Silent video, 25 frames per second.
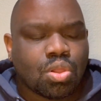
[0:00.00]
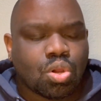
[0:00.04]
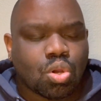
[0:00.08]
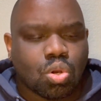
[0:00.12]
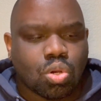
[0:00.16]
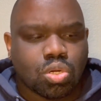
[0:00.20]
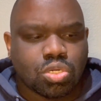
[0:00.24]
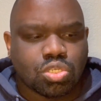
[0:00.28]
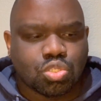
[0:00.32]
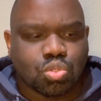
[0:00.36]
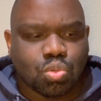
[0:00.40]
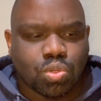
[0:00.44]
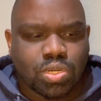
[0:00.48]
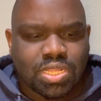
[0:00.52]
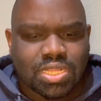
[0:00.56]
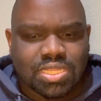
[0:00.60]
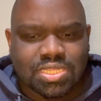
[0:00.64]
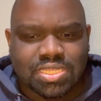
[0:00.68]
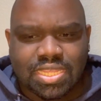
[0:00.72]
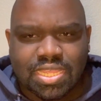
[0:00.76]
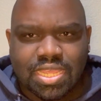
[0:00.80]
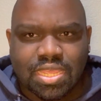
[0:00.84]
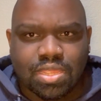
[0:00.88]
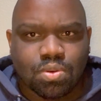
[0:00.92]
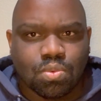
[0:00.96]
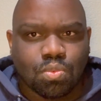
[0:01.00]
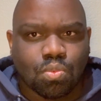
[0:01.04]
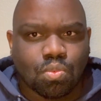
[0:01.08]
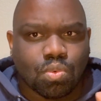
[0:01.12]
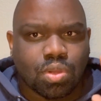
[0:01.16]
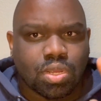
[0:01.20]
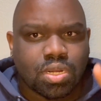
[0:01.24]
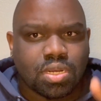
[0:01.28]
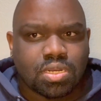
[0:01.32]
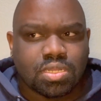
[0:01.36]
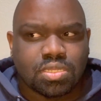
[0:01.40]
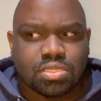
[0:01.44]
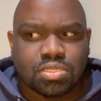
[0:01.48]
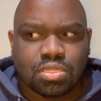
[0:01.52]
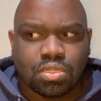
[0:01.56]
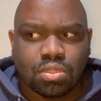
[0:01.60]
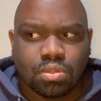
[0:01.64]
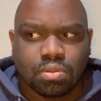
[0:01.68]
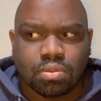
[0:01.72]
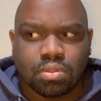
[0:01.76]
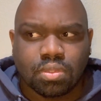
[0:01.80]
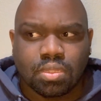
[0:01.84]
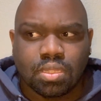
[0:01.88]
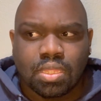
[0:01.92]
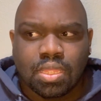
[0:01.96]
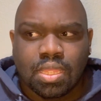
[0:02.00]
or 2010, one to two.